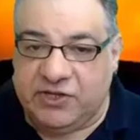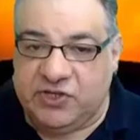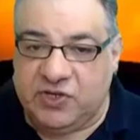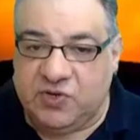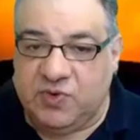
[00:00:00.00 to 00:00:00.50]

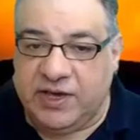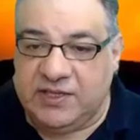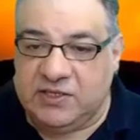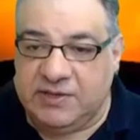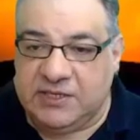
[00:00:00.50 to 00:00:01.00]
in a way
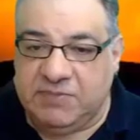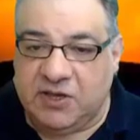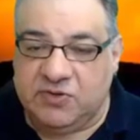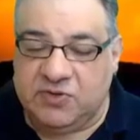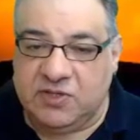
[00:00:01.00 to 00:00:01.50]
to
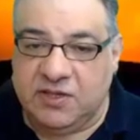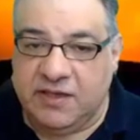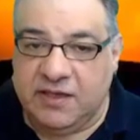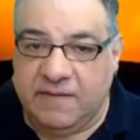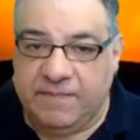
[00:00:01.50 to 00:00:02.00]
expose
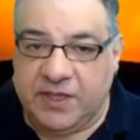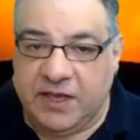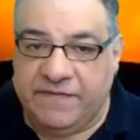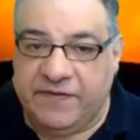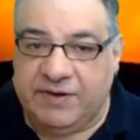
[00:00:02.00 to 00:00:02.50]
a
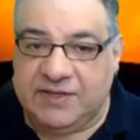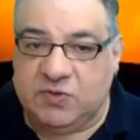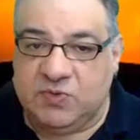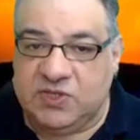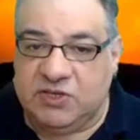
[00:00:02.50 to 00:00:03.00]
theoretical
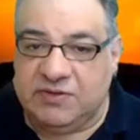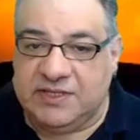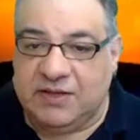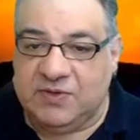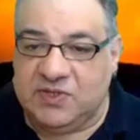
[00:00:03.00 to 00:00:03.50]
skewer
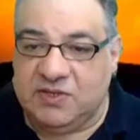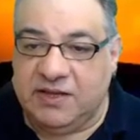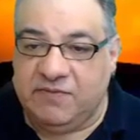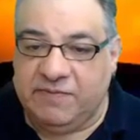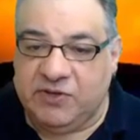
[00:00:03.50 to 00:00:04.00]
downside
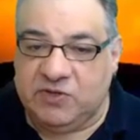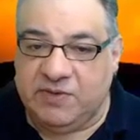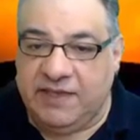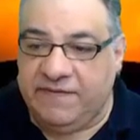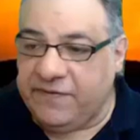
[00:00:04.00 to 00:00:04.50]
with bishop
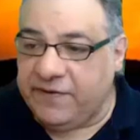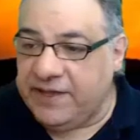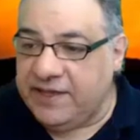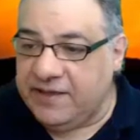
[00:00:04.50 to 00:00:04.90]
e three.